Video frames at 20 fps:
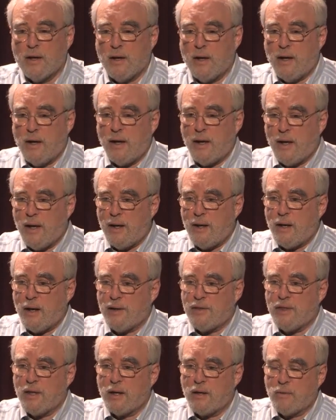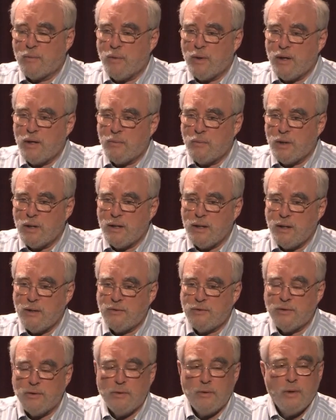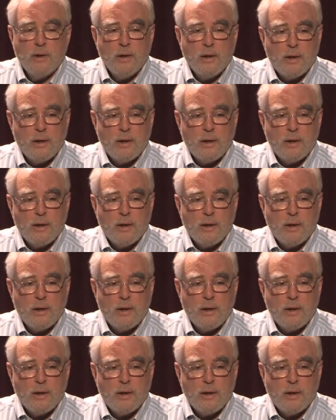And I think we need to